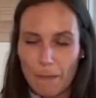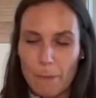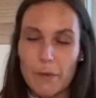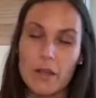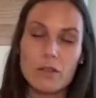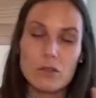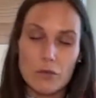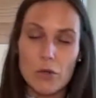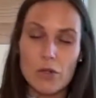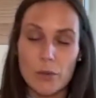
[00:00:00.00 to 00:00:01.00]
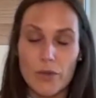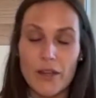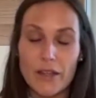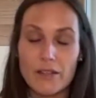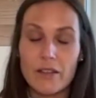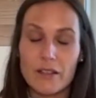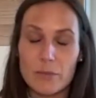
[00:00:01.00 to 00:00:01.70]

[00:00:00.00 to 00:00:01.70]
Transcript: Because of course we take things